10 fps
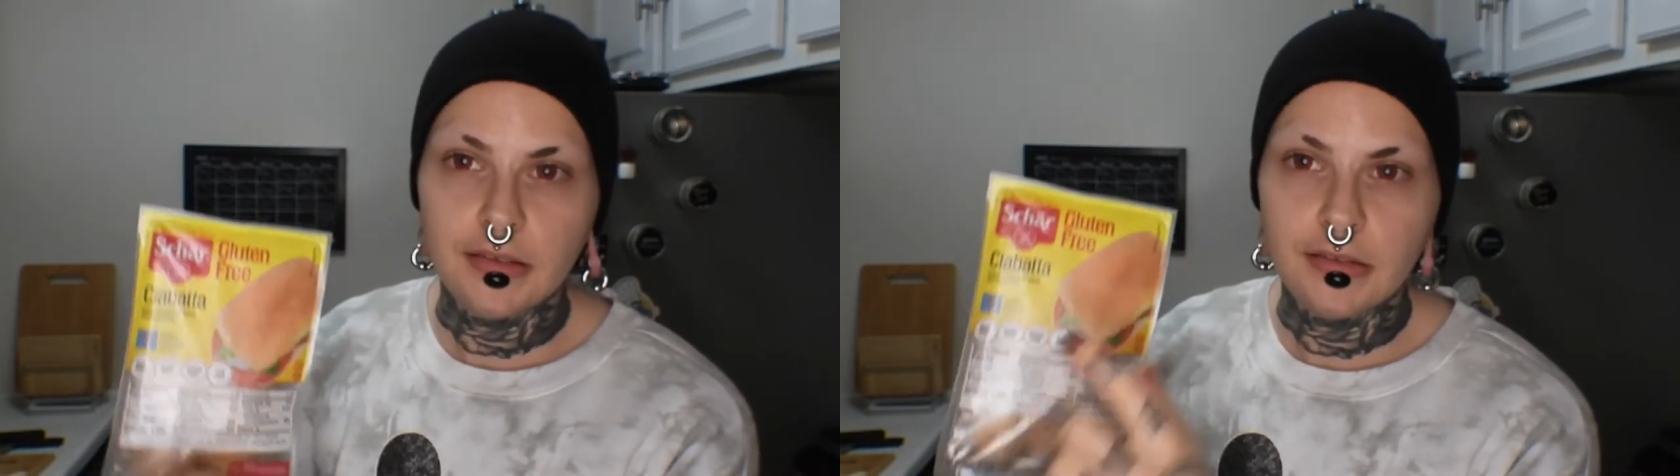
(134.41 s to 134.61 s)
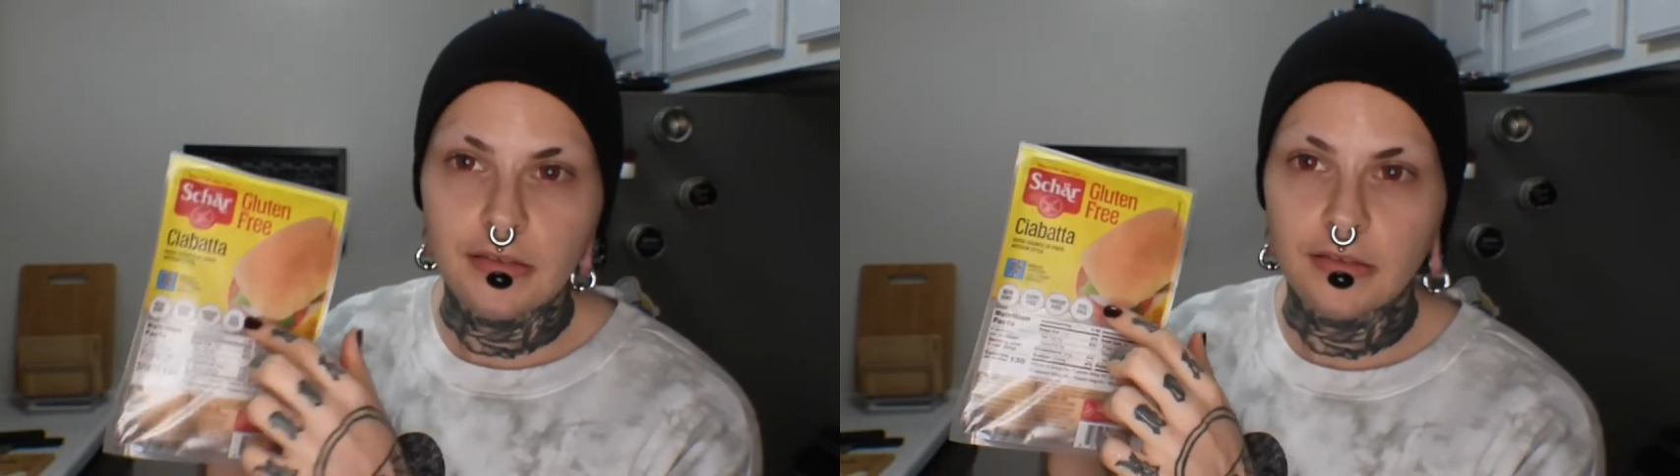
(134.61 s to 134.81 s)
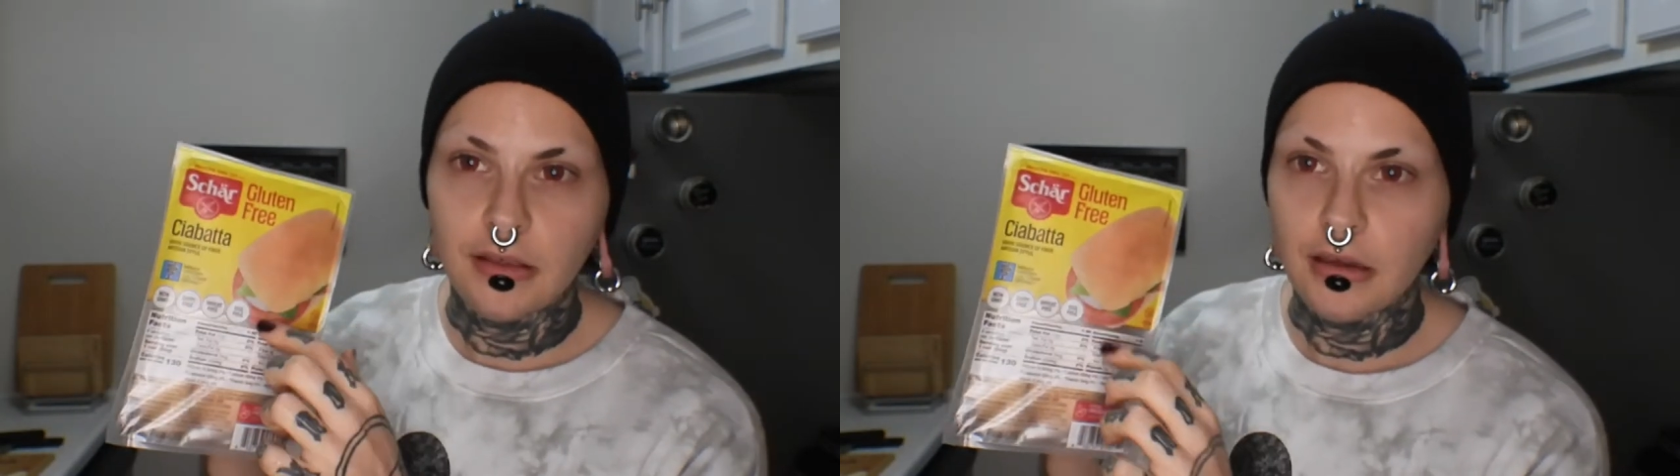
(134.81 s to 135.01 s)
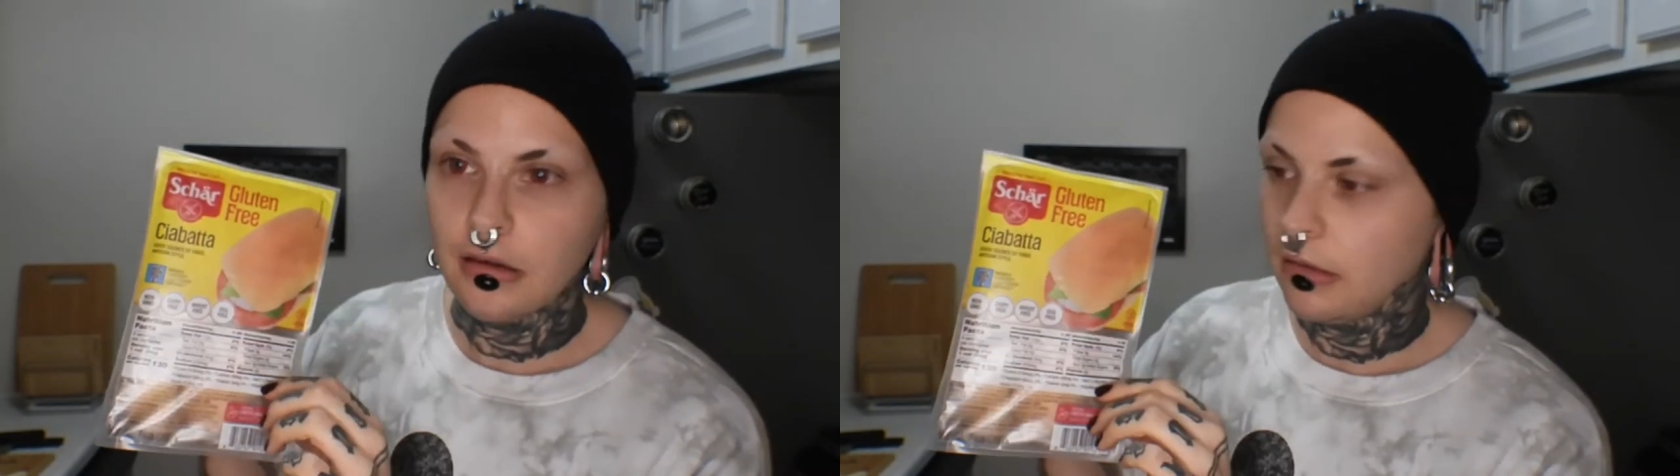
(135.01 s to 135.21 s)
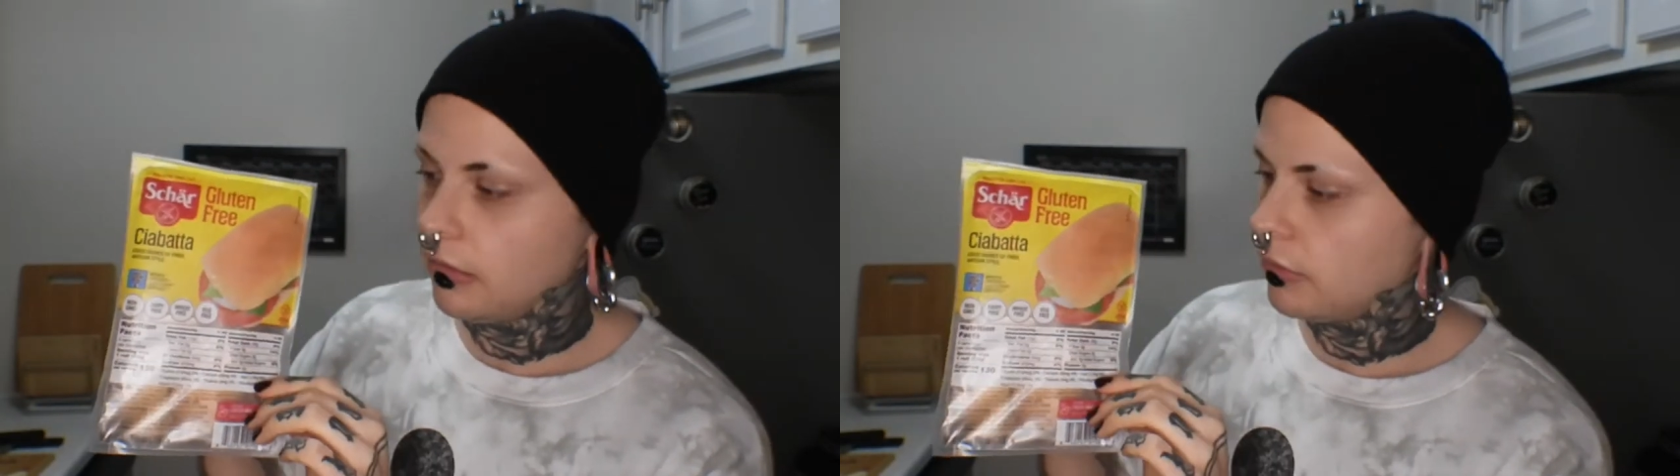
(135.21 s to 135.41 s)
This is like
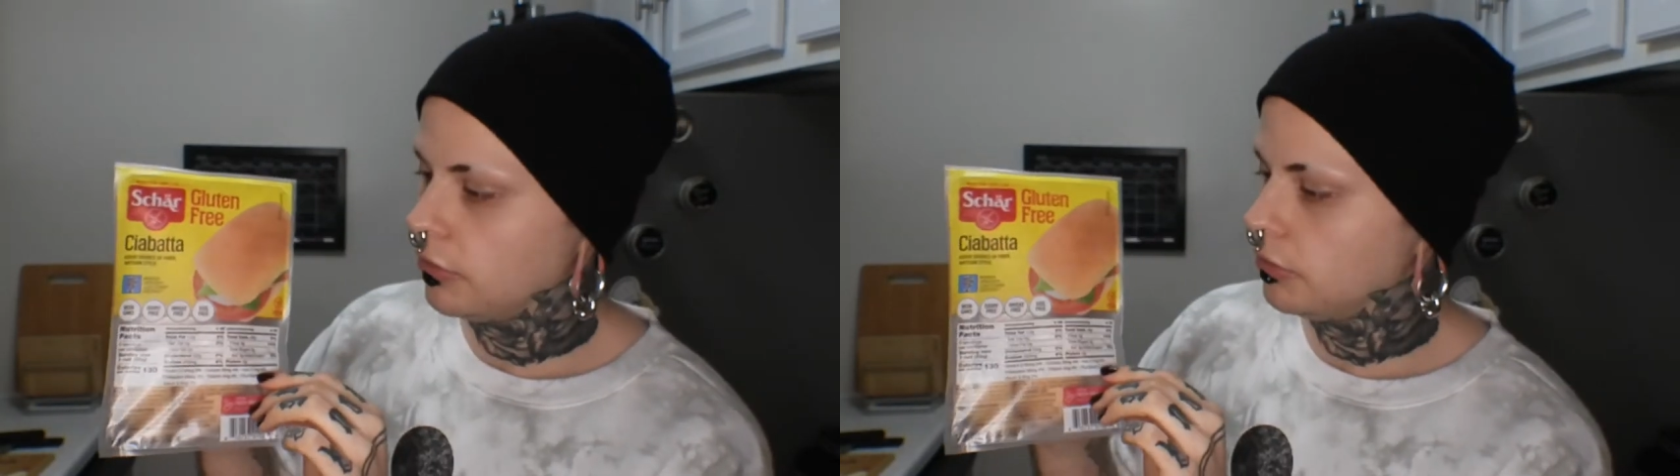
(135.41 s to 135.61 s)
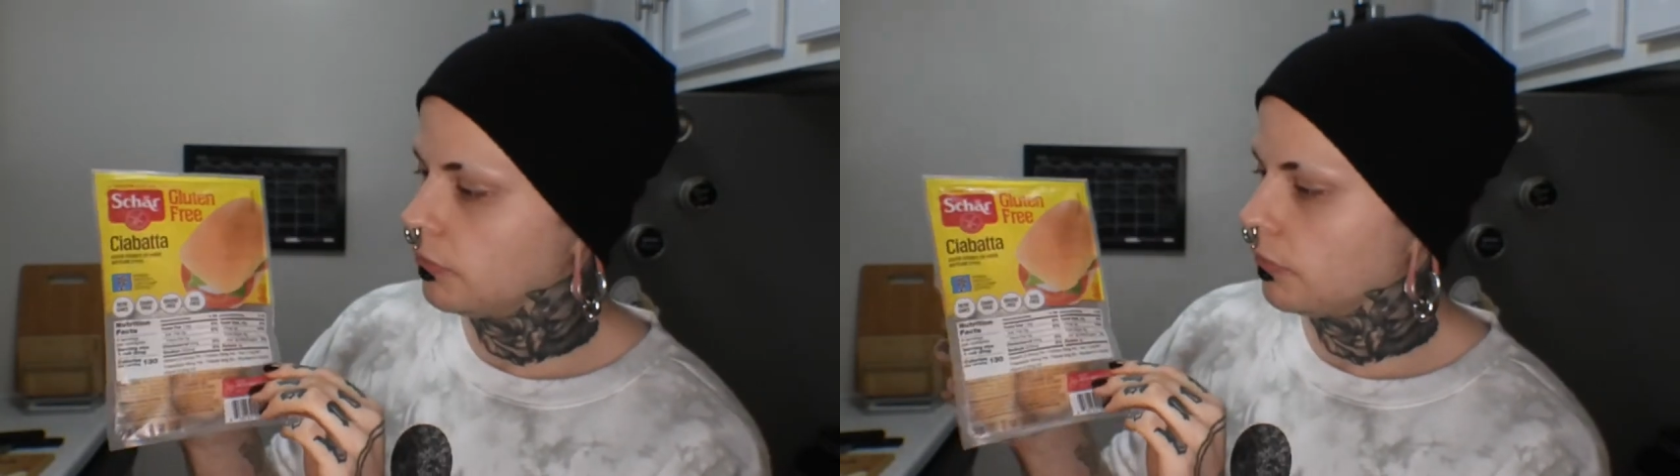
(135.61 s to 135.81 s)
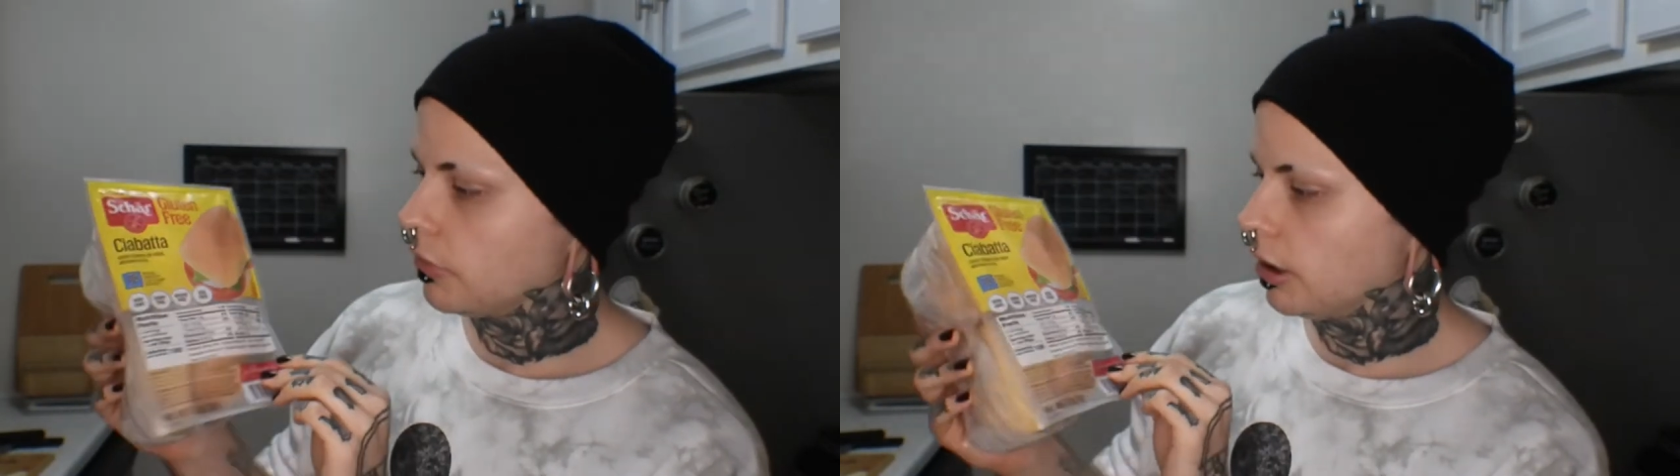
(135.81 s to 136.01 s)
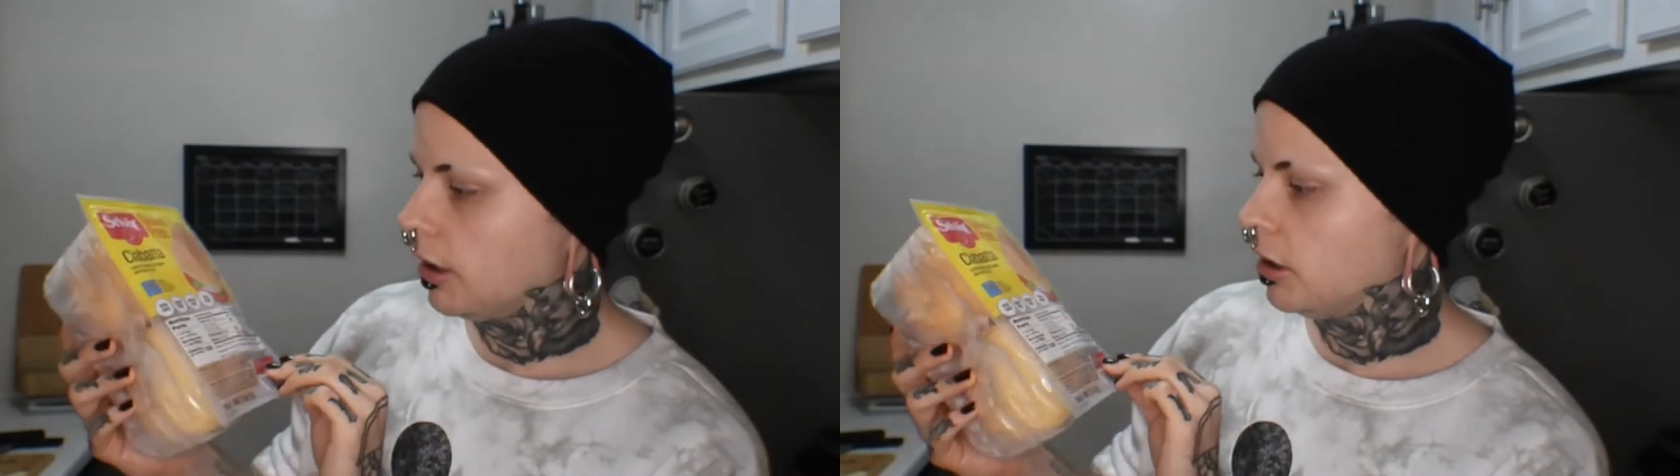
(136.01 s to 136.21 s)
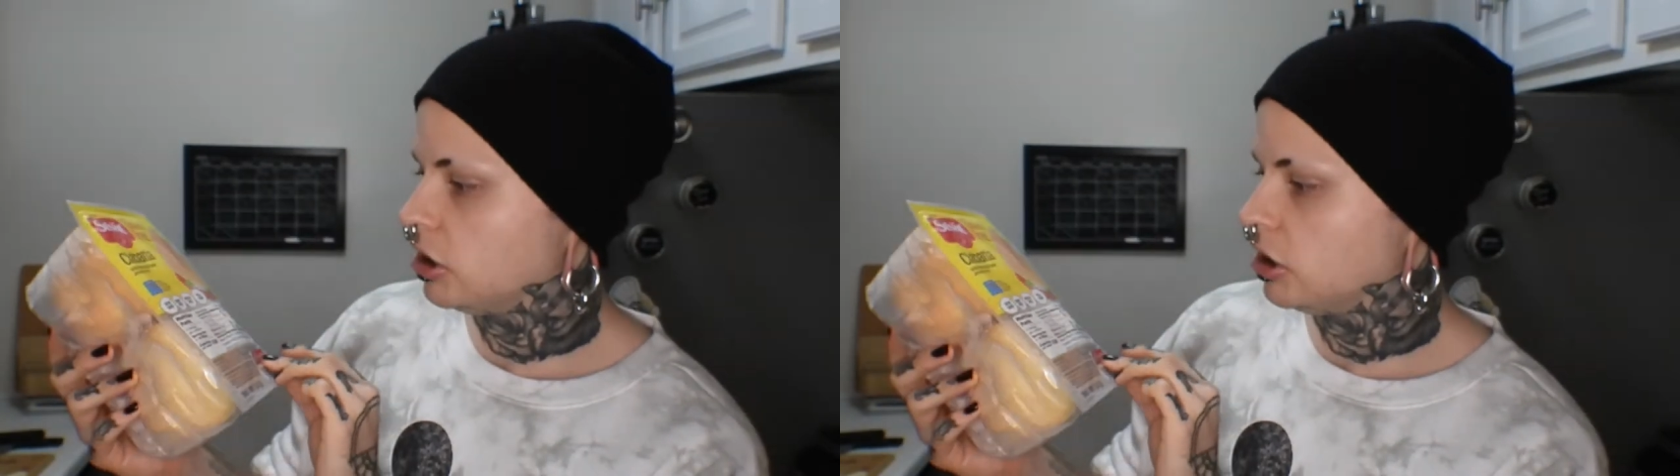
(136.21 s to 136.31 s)
a gluten-free